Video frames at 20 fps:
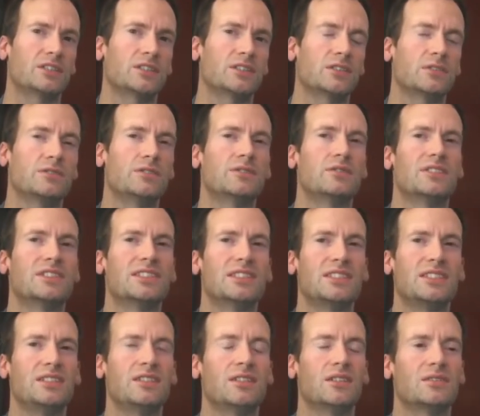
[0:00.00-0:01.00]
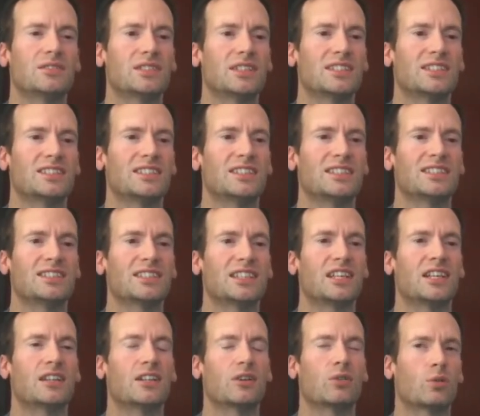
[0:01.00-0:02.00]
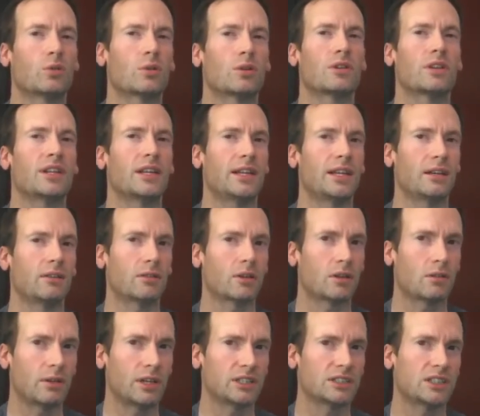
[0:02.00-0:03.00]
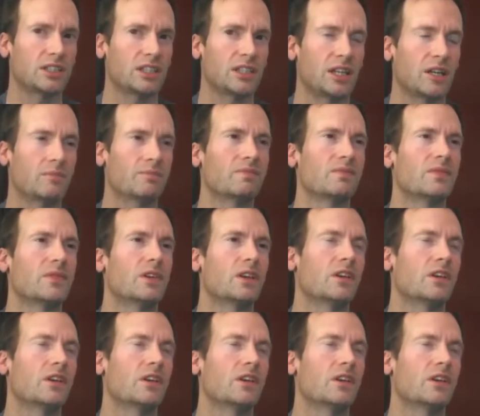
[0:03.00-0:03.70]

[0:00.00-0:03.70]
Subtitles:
So you could see those listings in the order that they requested them.